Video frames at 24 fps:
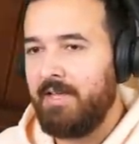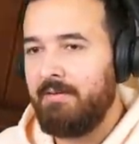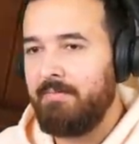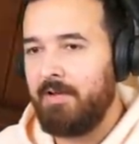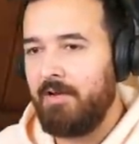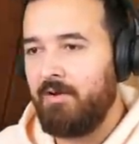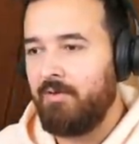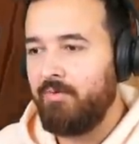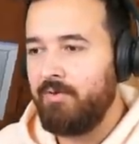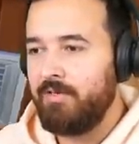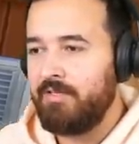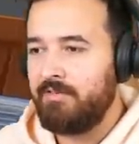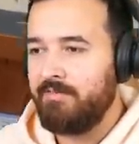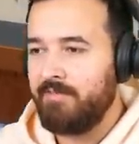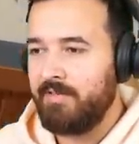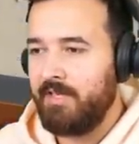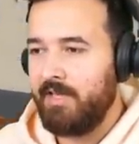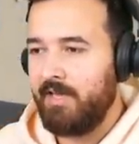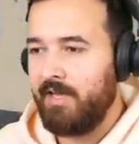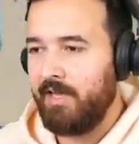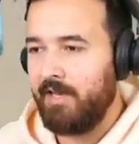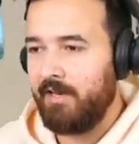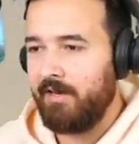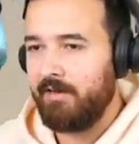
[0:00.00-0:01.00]
Damn, I always
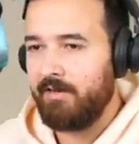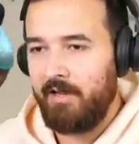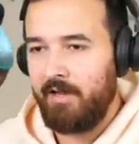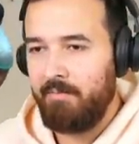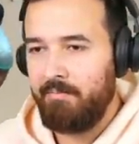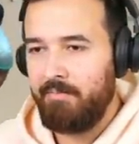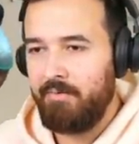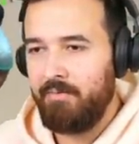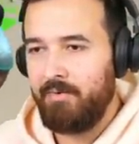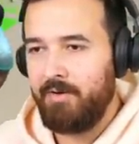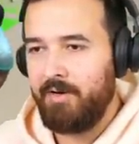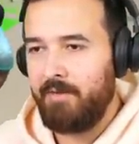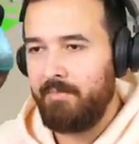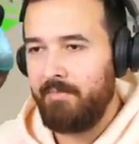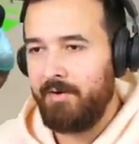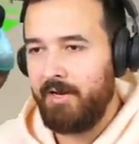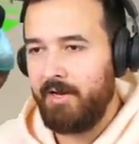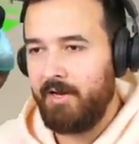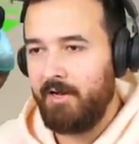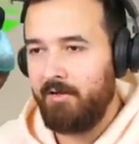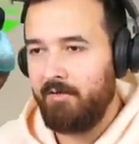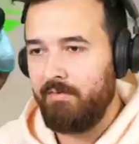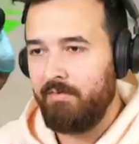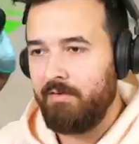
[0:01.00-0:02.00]
forget. Yeah, I'll put one up
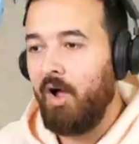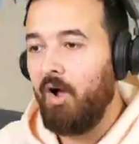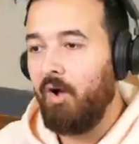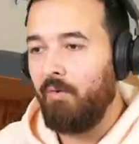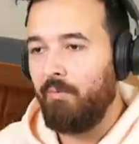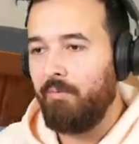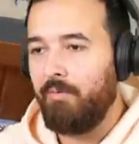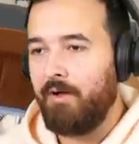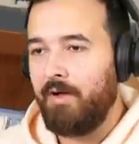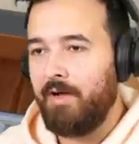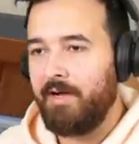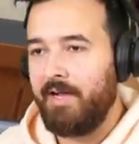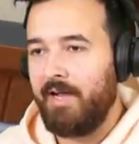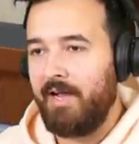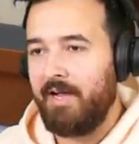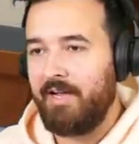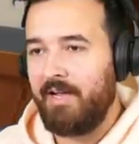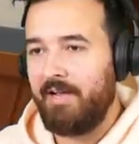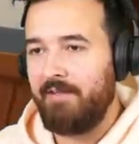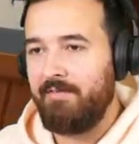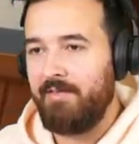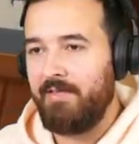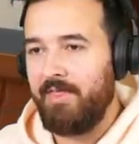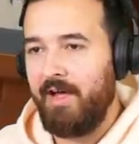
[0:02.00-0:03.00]
now. Oh, okay. I
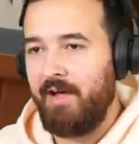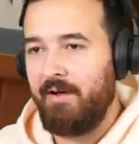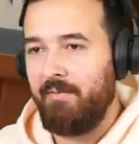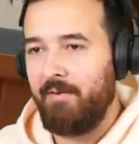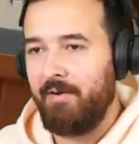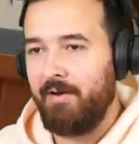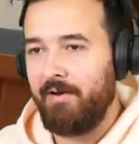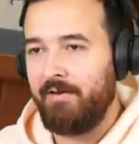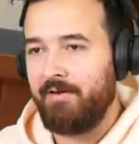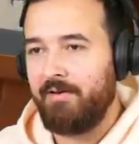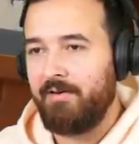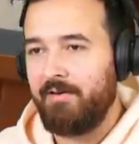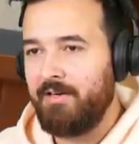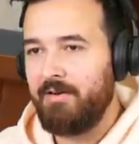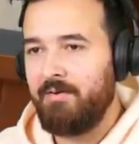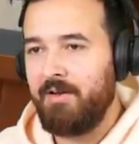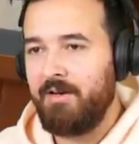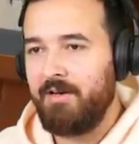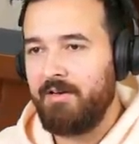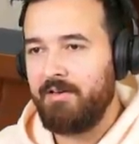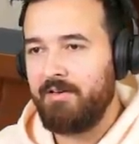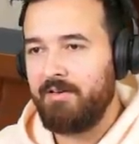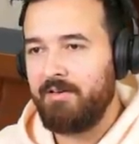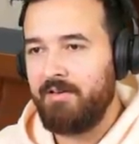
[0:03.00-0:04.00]
gave you that one. You know
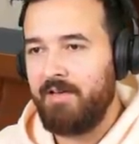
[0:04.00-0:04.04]
what?